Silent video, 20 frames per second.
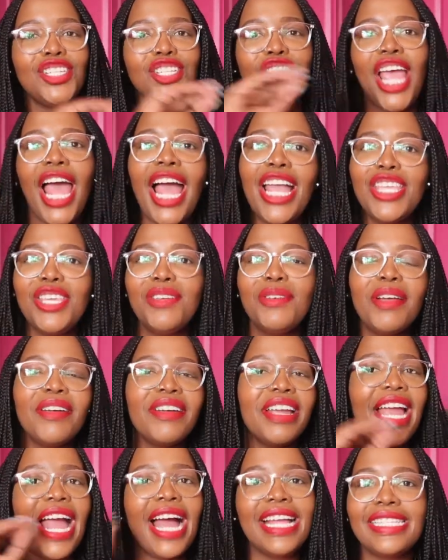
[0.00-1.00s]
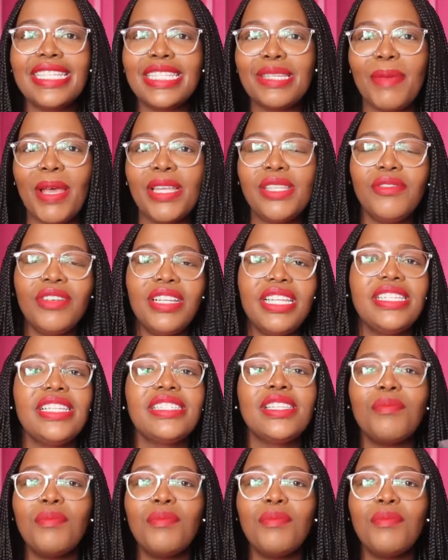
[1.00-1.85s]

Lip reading: January anticipated releases,